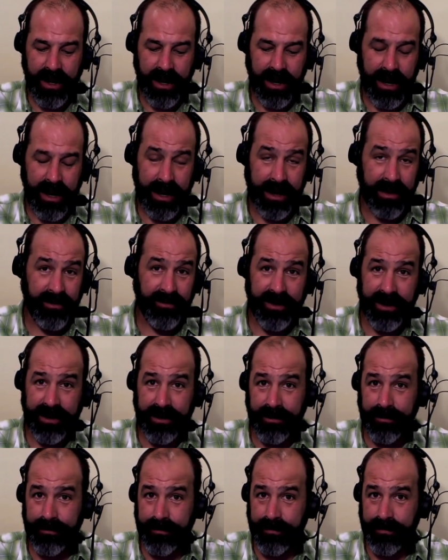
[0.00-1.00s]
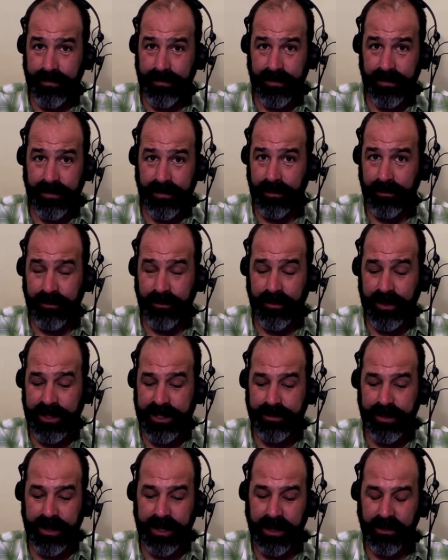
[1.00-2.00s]
uh, Intel seems to be
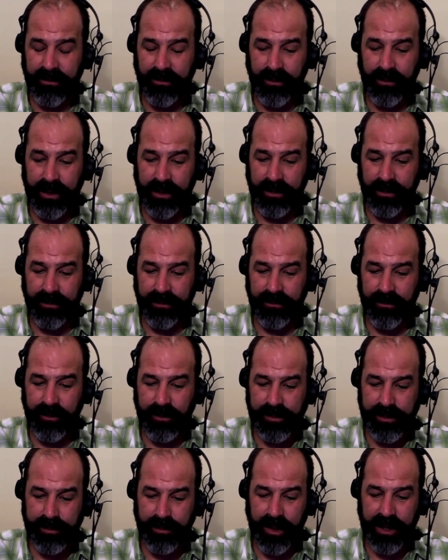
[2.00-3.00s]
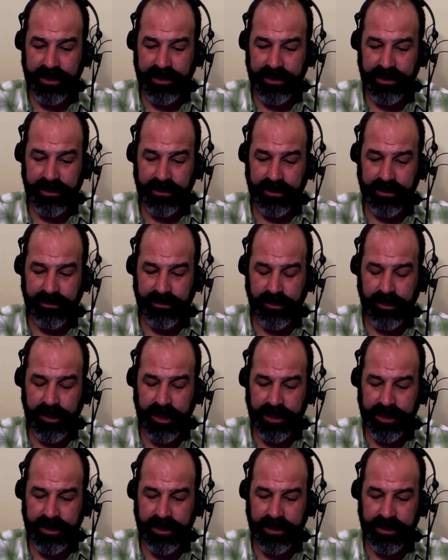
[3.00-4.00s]
spinning its wheels in terms of processor
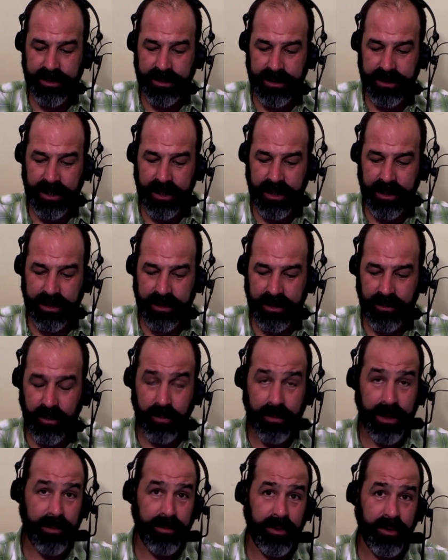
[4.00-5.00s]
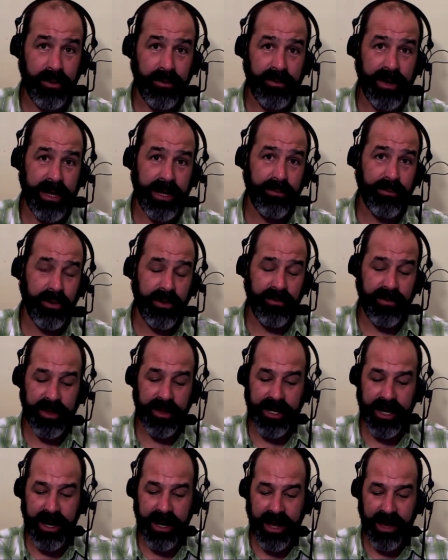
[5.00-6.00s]
introductions, uh, or maybe you've had a briefing
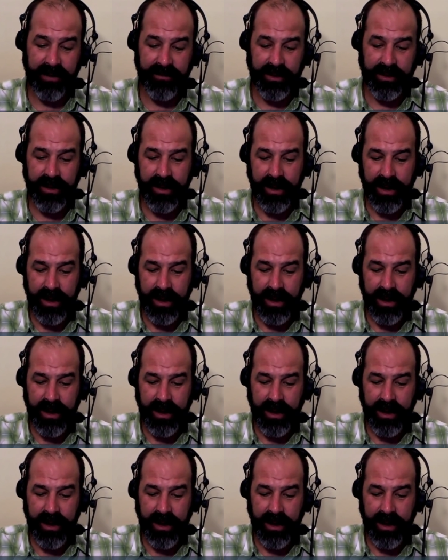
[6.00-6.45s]
that I haven't.